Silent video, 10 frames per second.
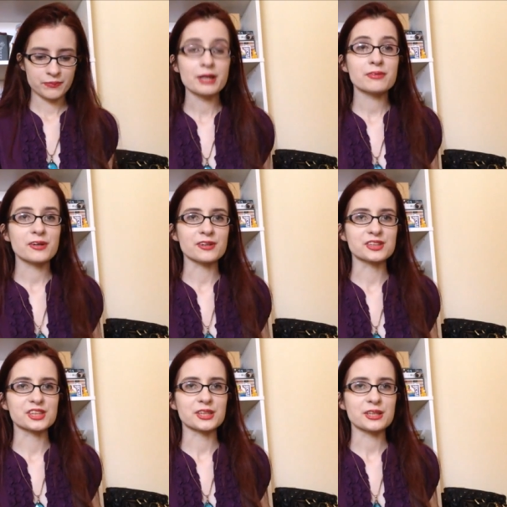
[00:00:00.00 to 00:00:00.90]
rape
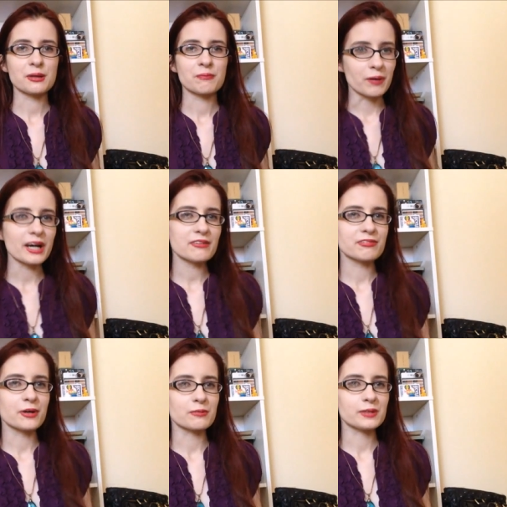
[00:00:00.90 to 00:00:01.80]
culture,
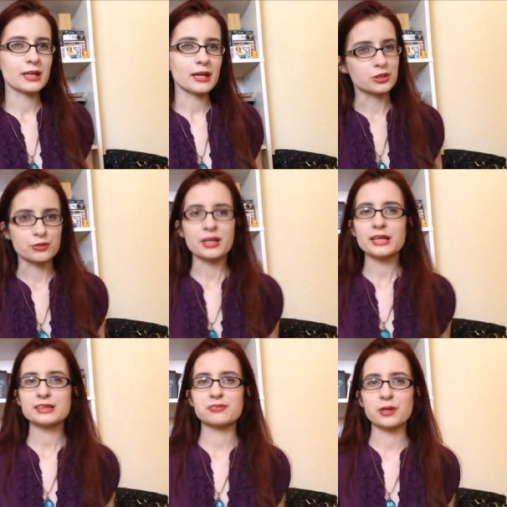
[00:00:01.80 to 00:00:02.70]
biphobia,
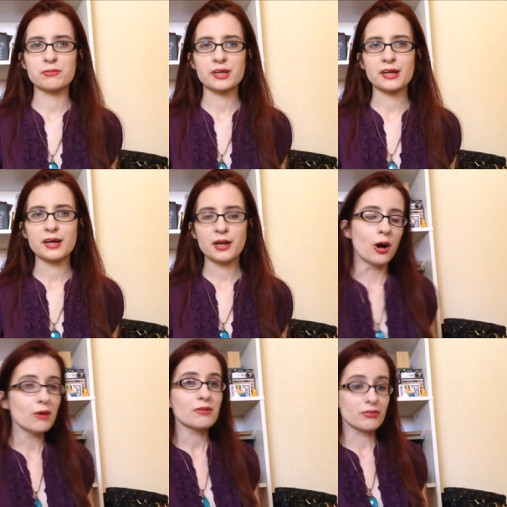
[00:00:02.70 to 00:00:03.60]
transphobia,
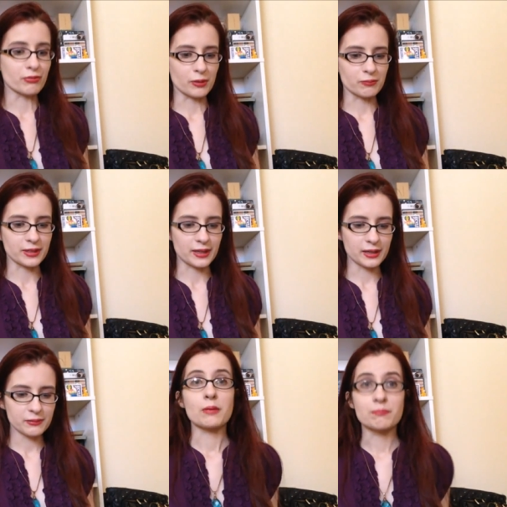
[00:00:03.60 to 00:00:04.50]

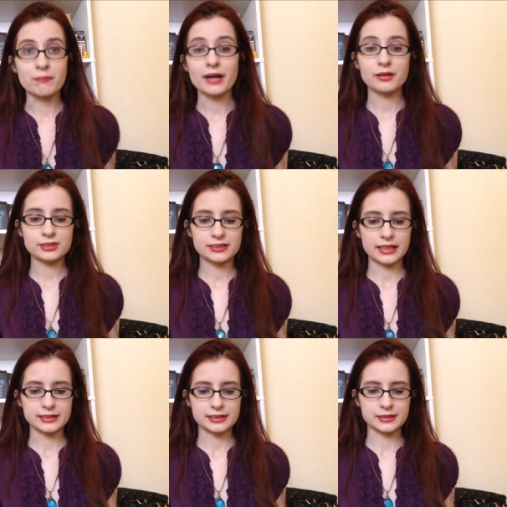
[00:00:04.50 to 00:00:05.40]
homophobia,
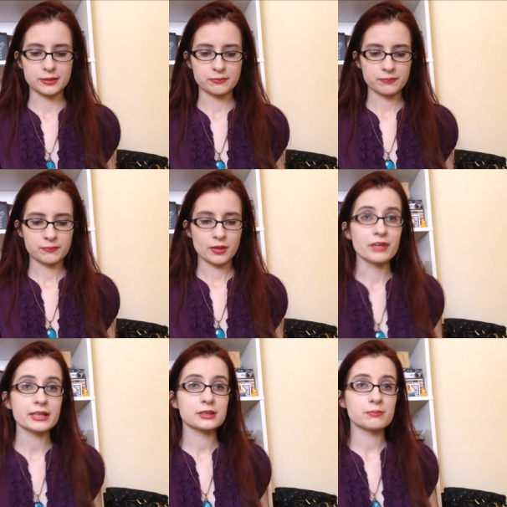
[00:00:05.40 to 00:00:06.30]
monosexism,
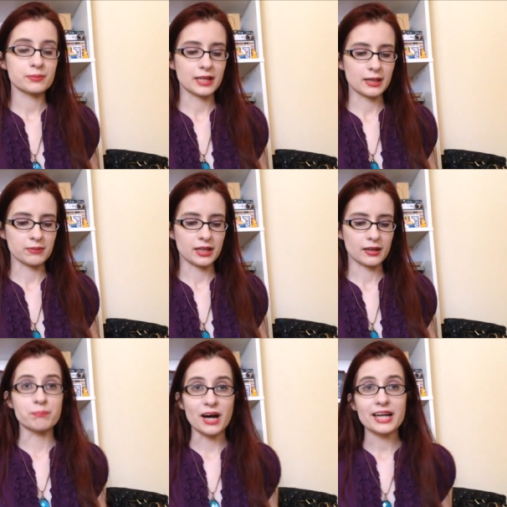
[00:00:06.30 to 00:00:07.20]
victim
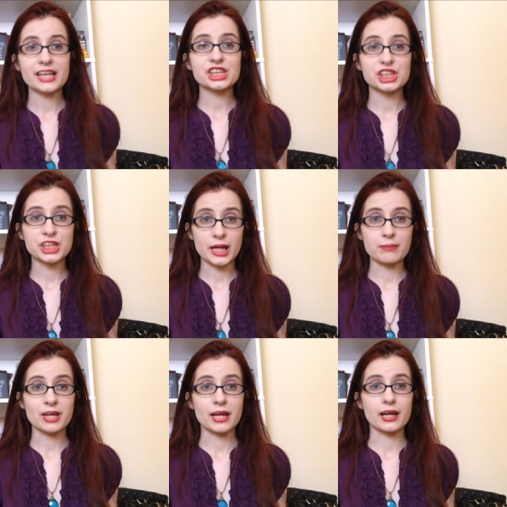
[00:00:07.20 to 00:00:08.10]
blaming, body
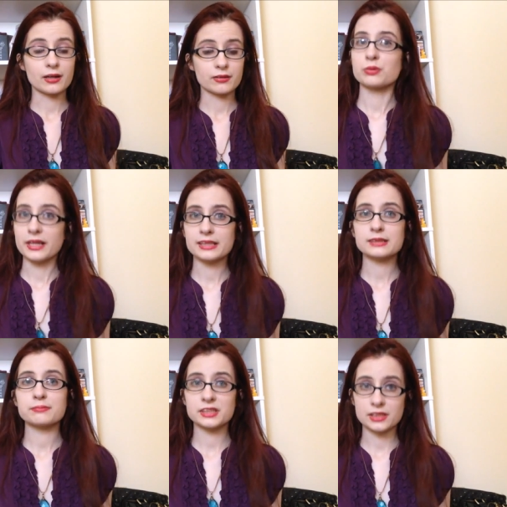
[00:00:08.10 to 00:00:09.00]
shaming,
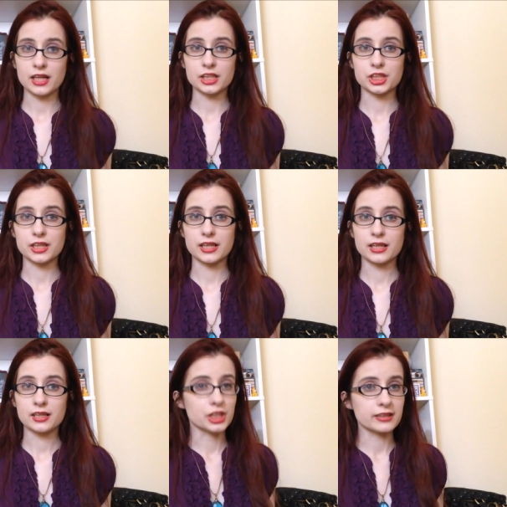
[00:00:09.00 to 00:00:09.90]
trans
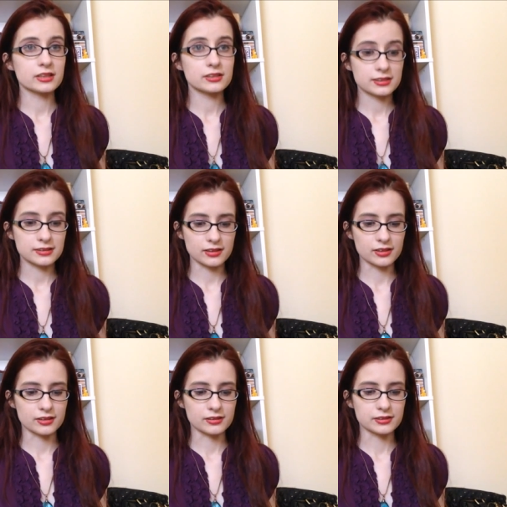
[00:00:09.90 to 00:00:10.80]
misogyny, gendered
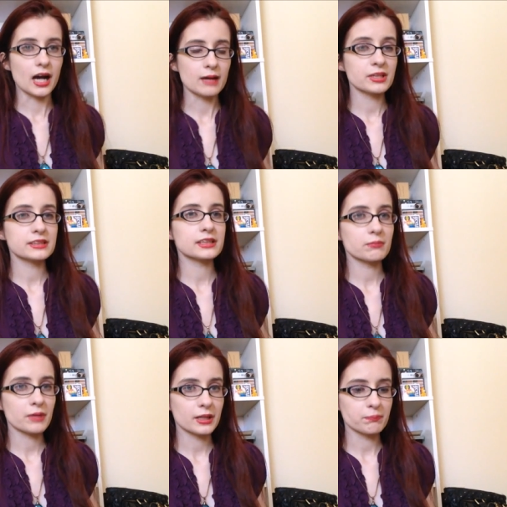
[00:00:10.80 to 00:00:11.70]
slurs, comments
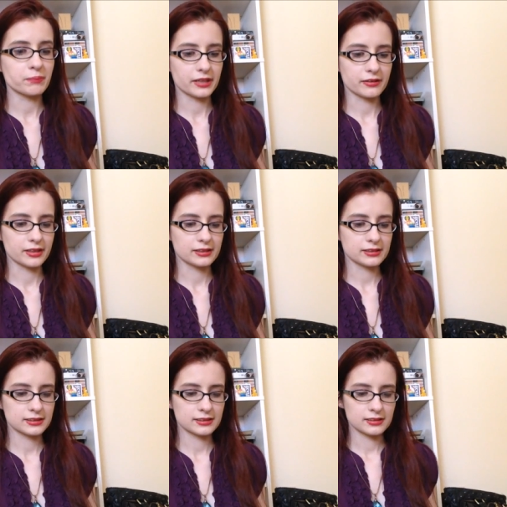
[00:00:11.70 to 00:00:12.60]
on my
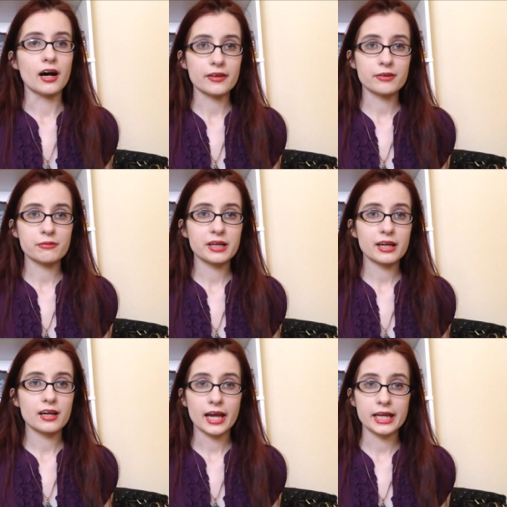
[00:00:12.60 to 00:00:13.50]
appearance,
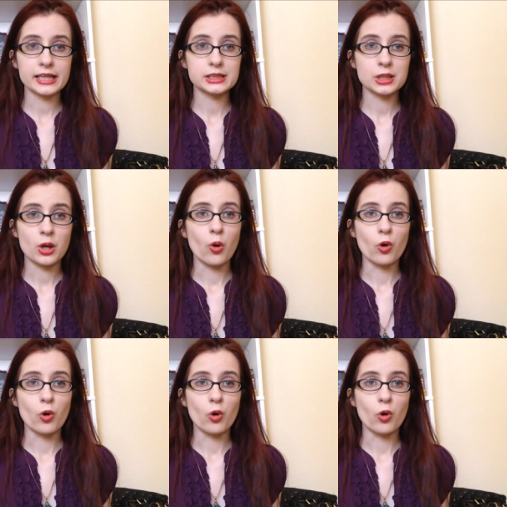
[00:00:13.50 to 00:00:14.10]
othering, hate,